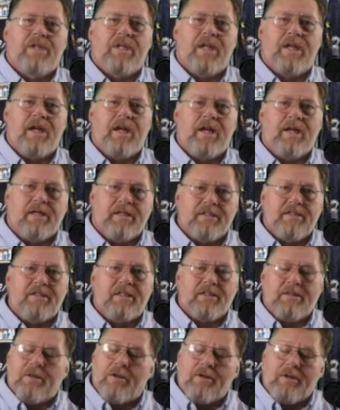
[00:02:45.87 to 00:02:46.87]
Because
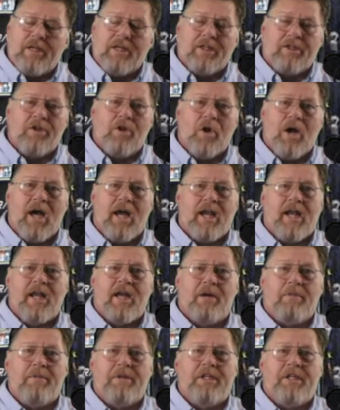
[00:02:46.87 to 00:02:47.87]
he'll know how to
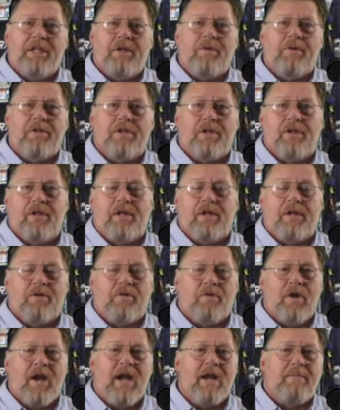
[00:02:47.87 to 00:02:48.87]
help me deal with a
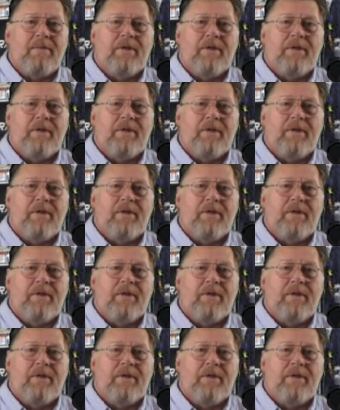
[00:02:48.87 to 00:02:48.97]
cramp.